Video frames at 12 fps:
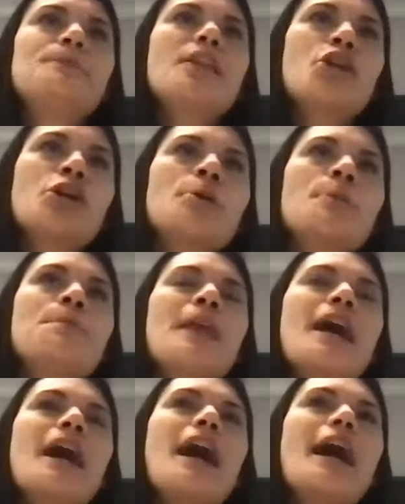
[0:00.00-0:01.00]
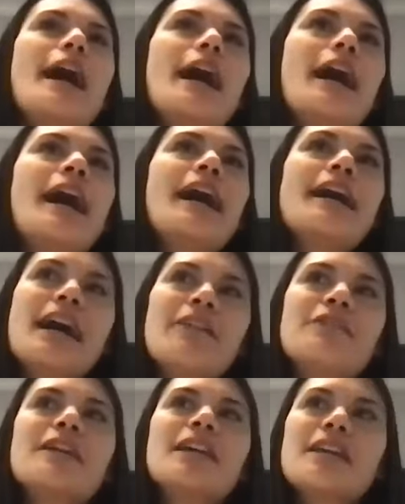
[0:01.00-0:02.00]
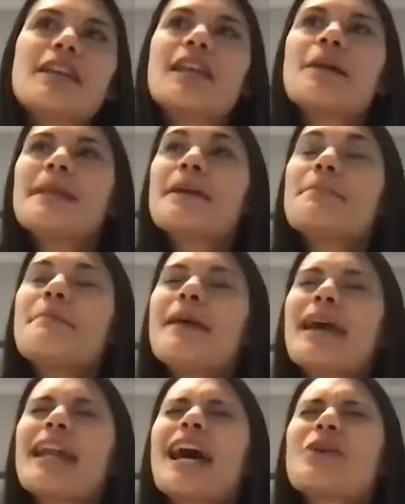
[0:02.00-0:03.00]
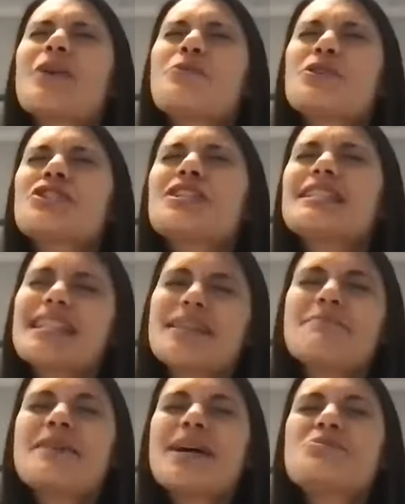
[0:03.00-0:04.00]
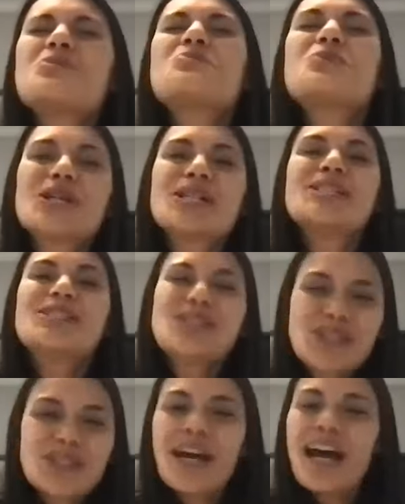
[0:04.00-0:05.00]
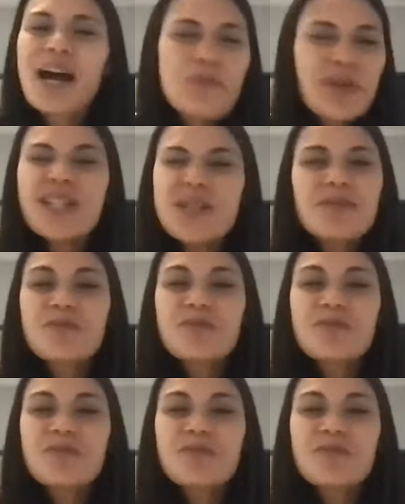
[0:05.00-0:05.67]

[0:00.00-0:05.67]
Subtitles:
you know, I have a kid that I'm like, man, I wish DMI would work. I wish